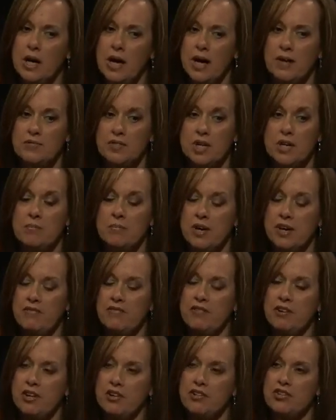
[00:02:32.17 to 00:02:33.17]
I've done my
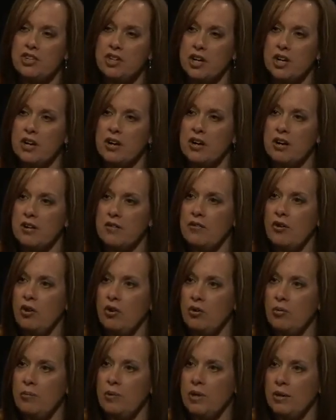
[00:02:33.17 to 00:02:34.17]
fair share of
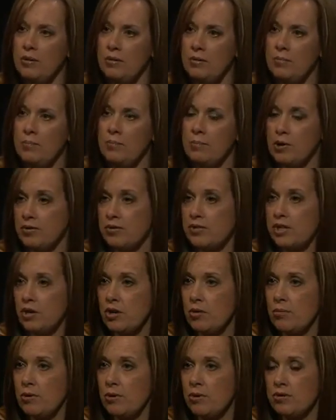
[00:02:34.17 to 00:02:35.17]
home and birth
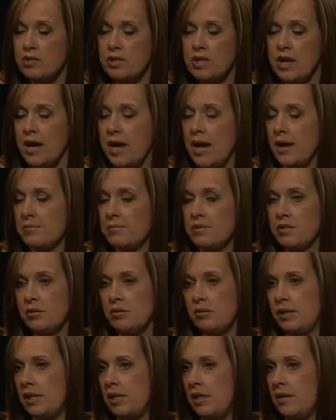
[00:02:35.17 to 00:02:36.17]
center births, and I
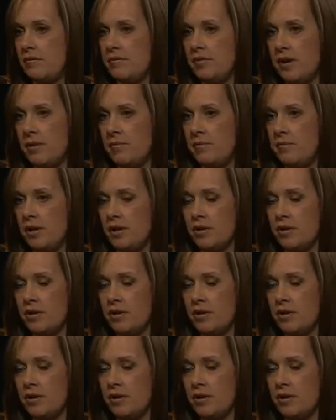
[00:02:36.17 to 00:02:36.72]
absolutely love them.